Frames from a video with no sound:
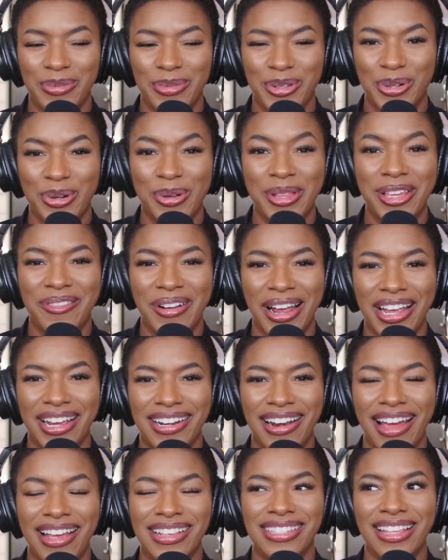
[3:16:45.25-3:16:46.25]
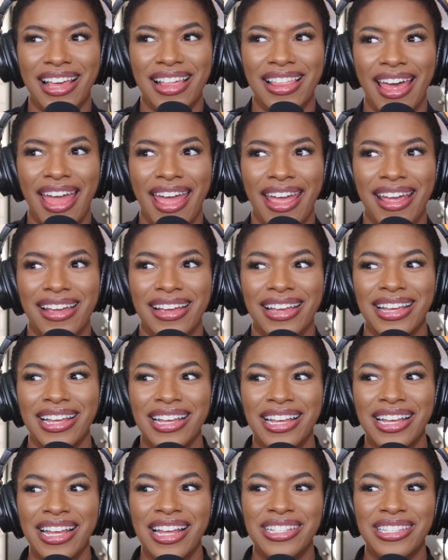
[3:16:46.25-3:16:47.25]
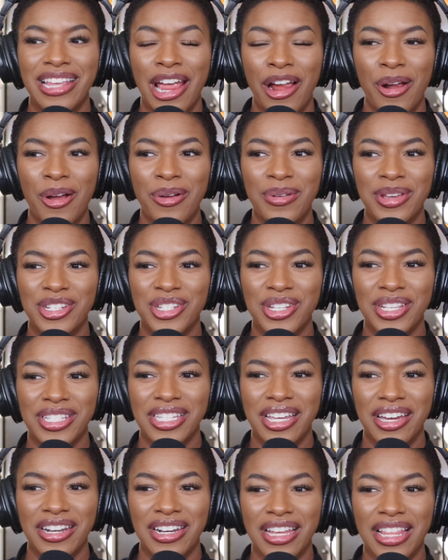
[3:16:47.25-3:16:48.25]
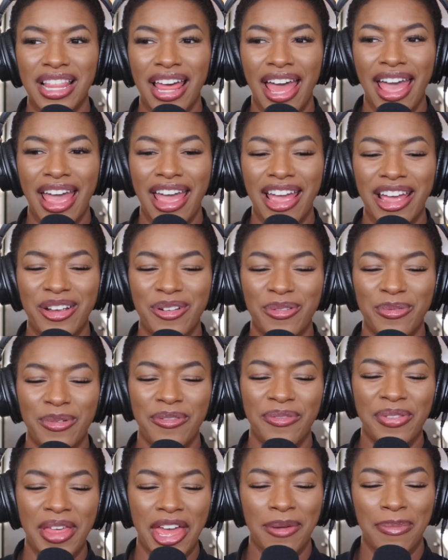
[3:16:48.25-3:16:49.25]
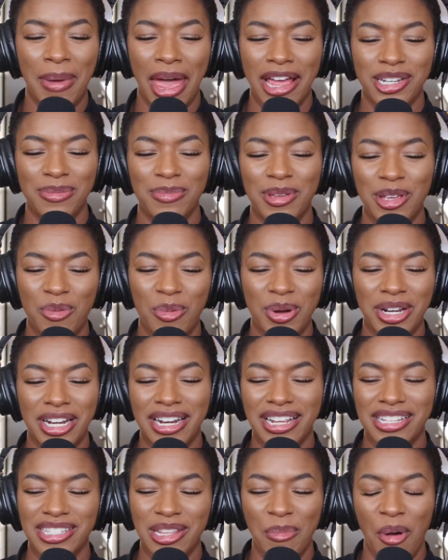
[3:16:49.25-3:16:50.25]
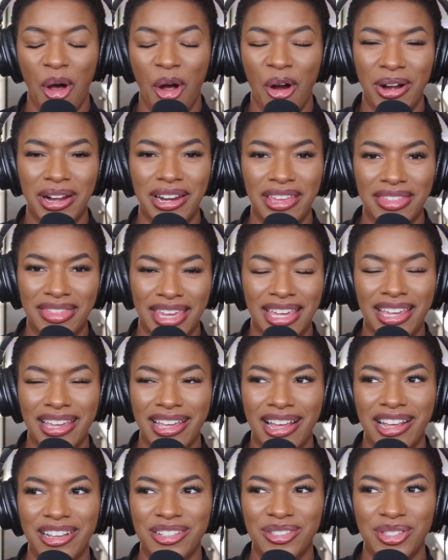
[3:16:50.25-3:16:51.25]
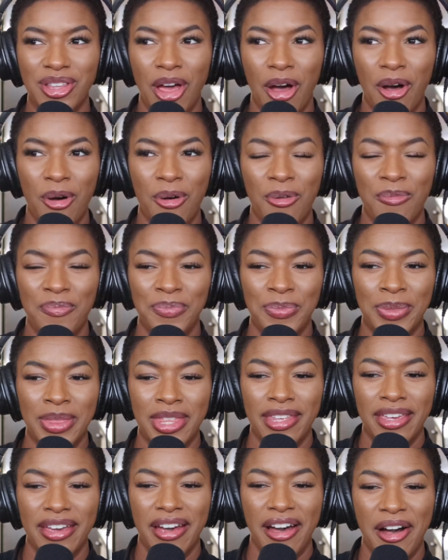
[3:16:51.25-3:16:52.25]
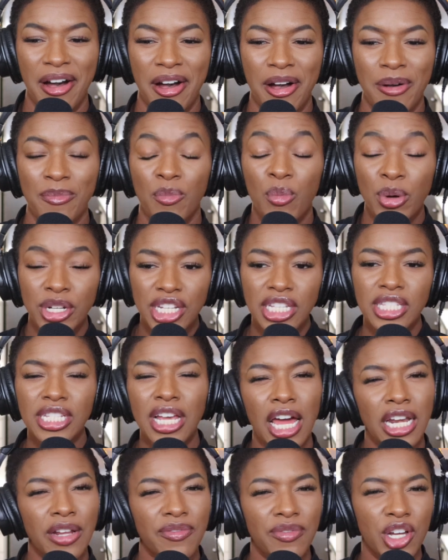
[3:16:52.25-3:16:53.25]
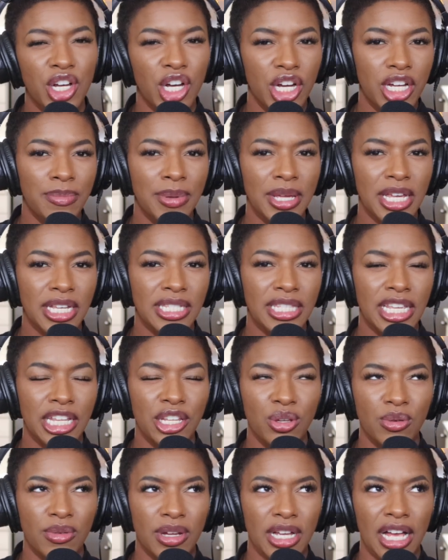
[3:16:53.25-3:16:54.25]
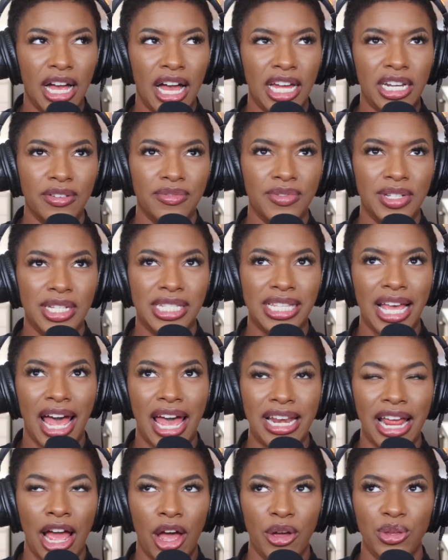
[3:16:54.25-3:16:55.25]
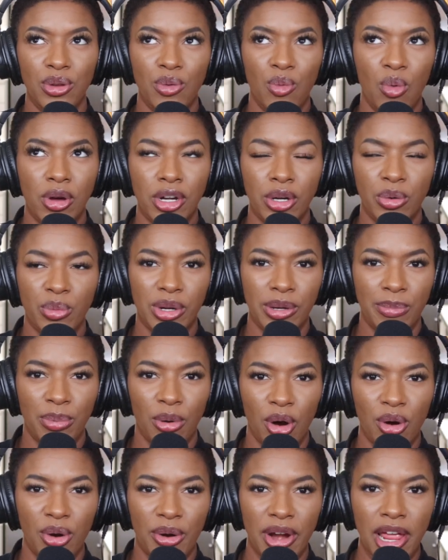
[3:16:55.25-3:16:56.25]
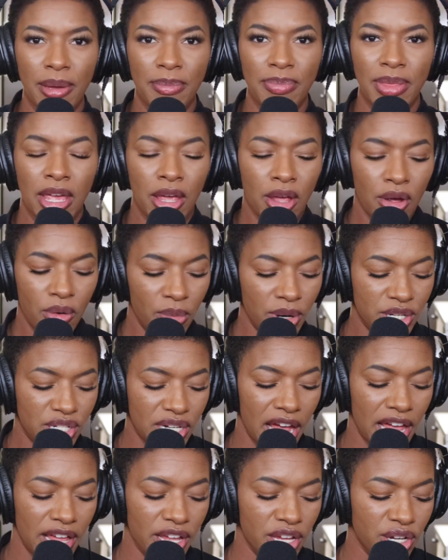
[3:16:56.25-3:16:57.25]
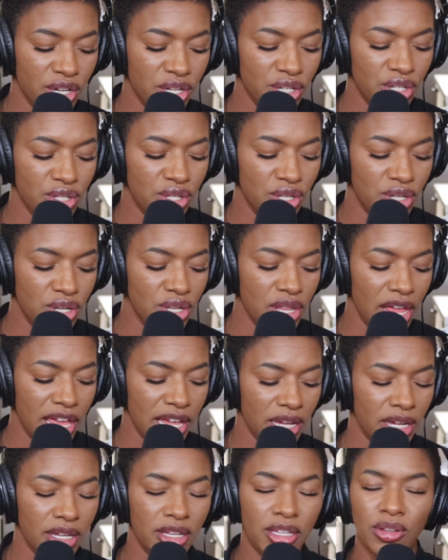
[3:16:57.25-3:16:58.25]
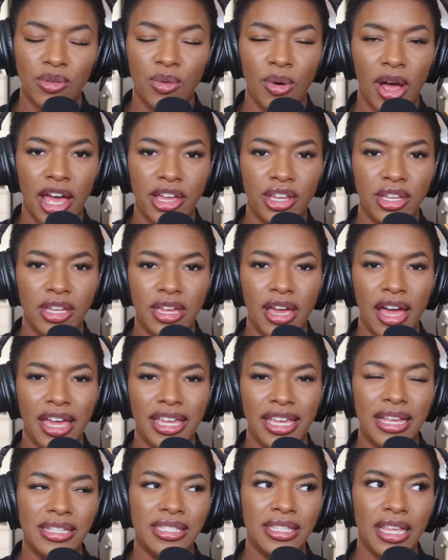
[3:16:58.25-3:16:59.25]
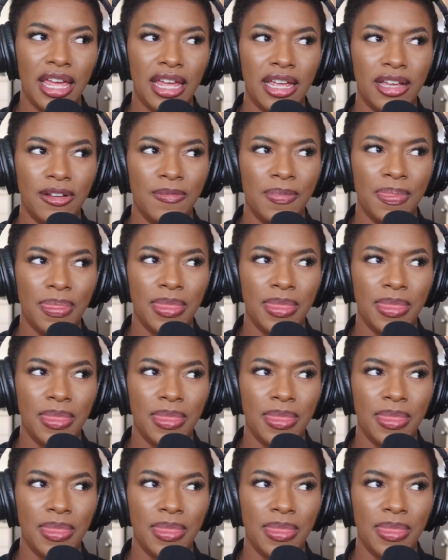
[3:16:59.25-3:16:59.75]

truly recognized that like tarot is just gonna like reflect back to me what it is I'm already thinking. So which is kind of good, because then you can kind of decide how you want to reprogram, which I could like, I guess like,